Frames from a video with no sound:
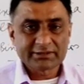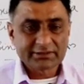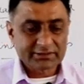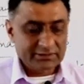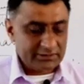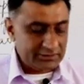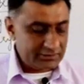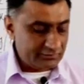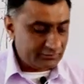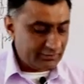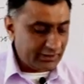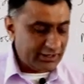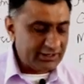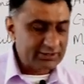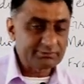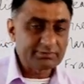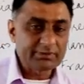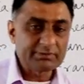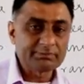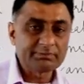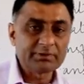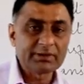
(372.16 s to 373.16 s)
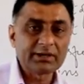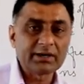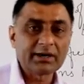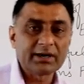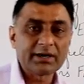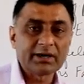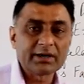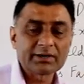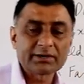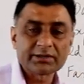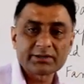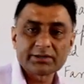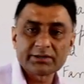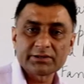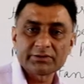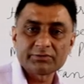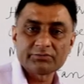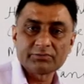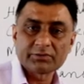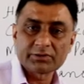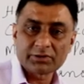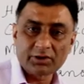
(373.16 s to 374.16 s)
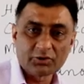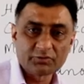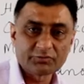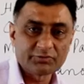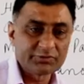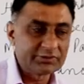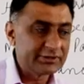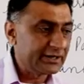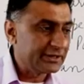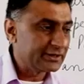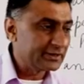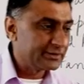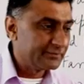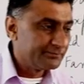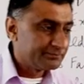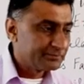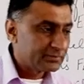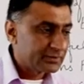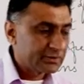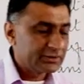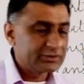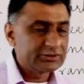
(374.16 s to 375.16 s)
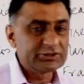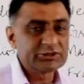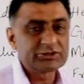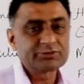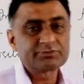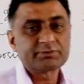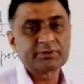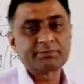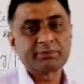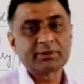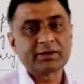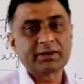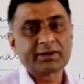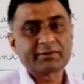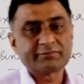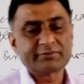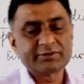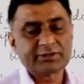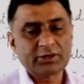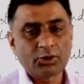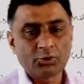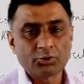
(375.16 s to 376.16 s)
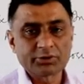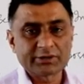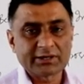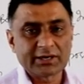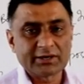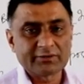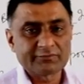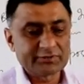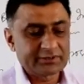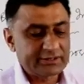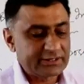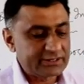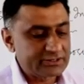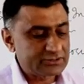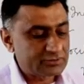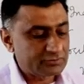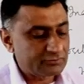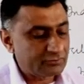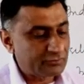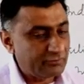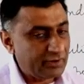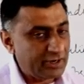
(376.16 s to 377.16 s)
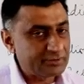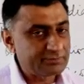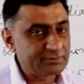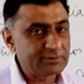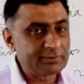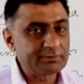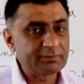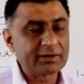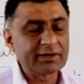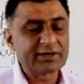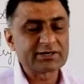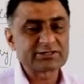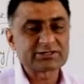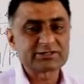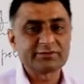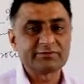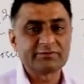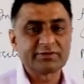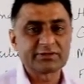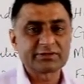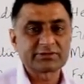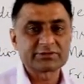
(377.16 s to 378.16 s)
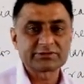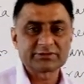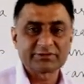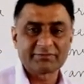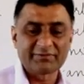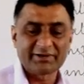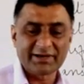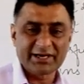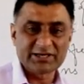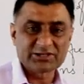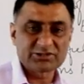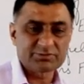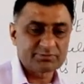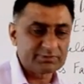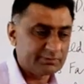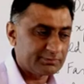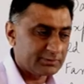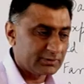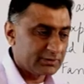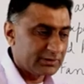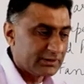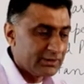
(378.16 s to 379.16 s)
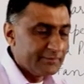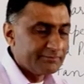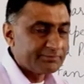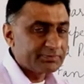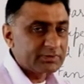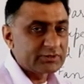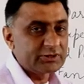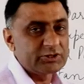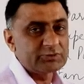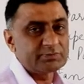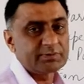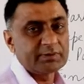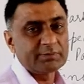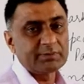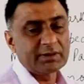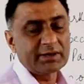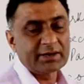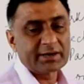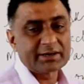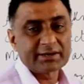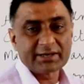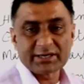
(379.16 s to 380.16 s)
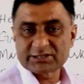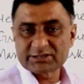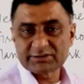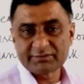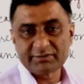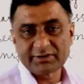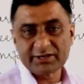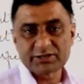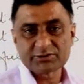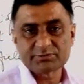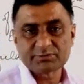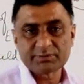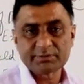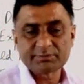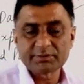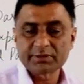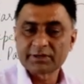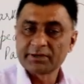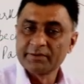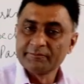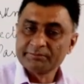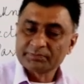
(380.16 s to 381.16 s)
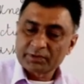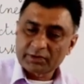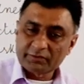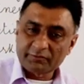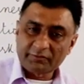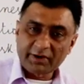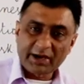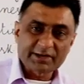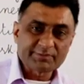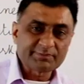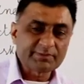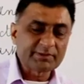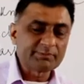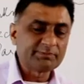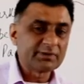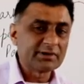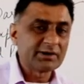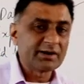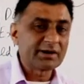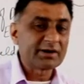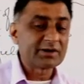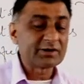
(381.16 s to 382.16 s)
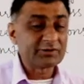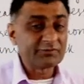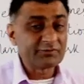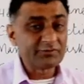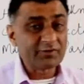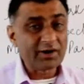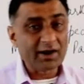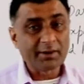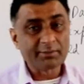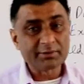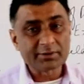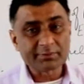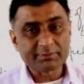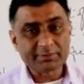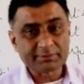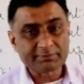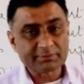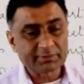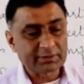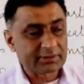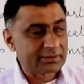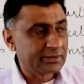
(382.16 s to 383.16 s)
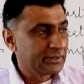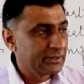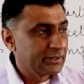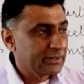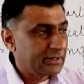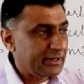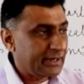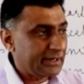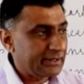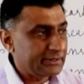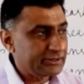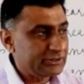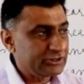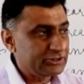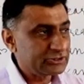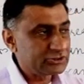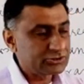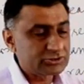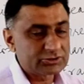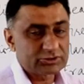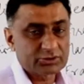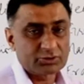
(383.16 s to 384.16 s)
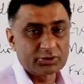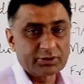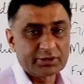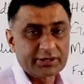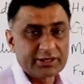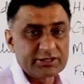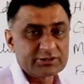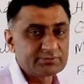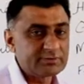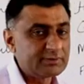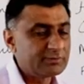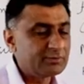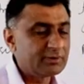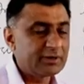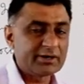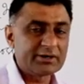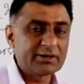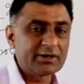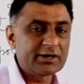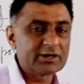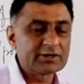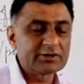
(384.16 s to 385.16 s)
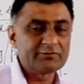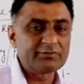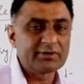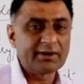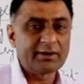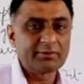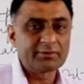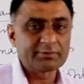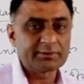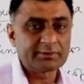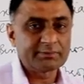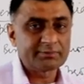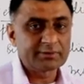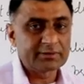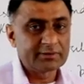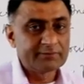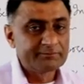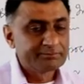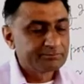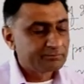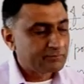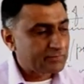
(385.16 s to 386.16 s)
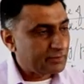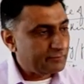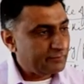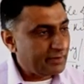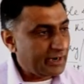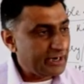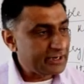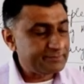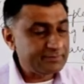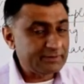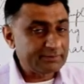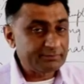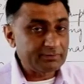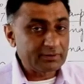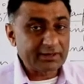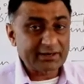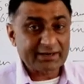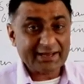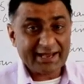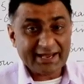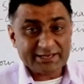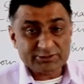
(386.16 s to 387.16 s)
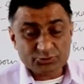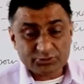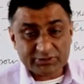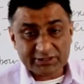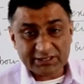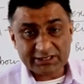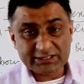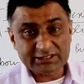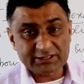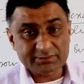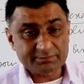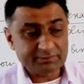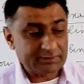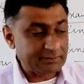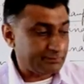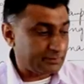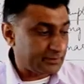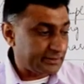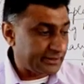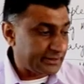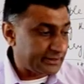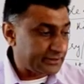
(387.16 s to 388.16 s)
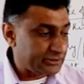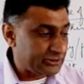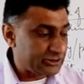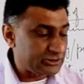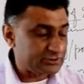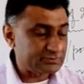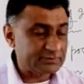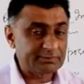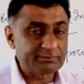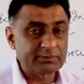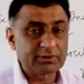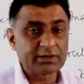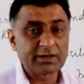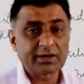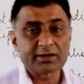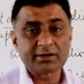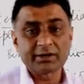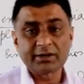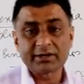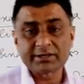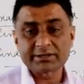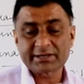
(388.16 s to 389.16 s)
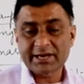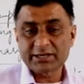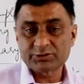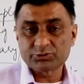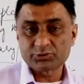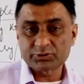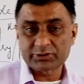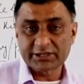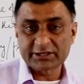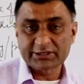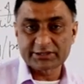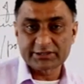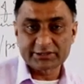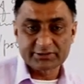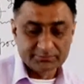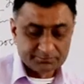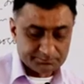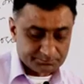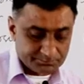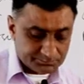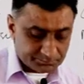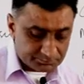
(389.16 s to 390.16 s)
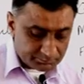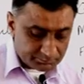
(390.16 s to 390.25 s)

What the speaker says: Then white people are confident, these people are without confidence. White people are civilized people, these people are not civilized people. White people are reformed people, and these colonized people are not reformed people. White people are educated people, and these people are not educated.